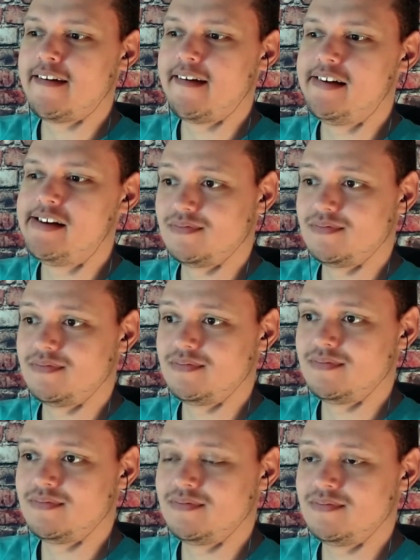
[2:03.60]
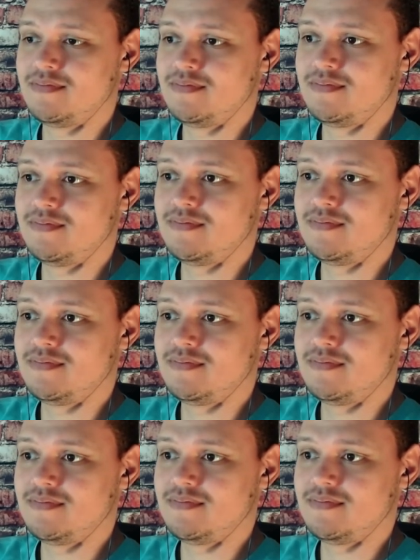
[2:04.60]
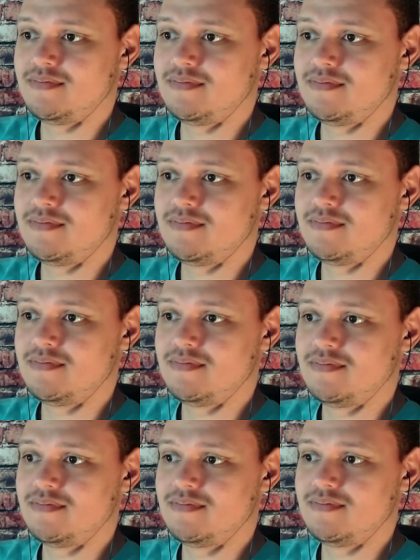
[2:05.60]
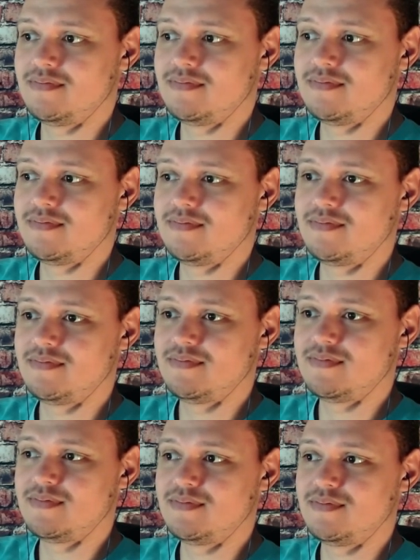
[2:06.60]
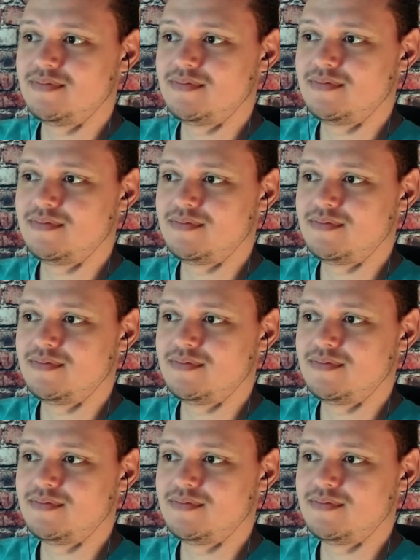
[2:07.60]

(no one is talking)